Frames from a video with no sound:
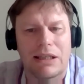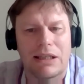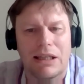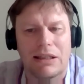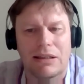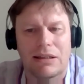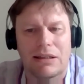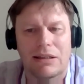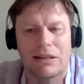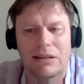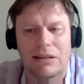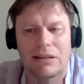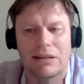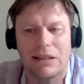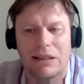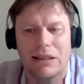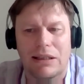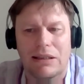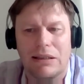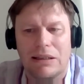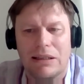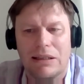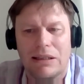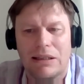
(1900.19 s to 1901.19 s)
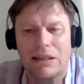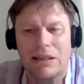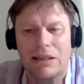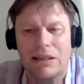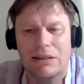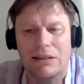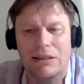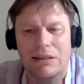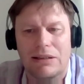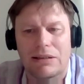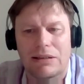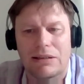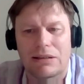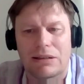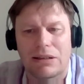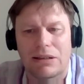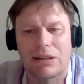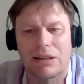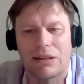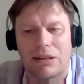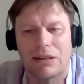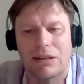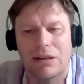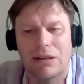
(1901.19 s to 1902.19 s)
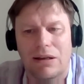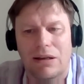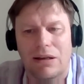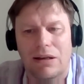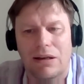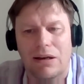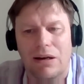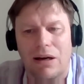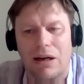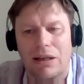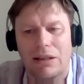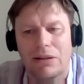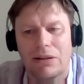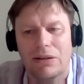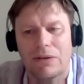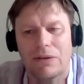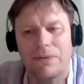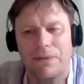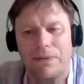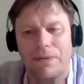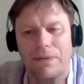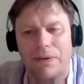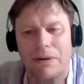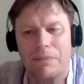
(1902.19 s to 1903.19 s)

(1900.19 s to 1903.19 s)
and this kind of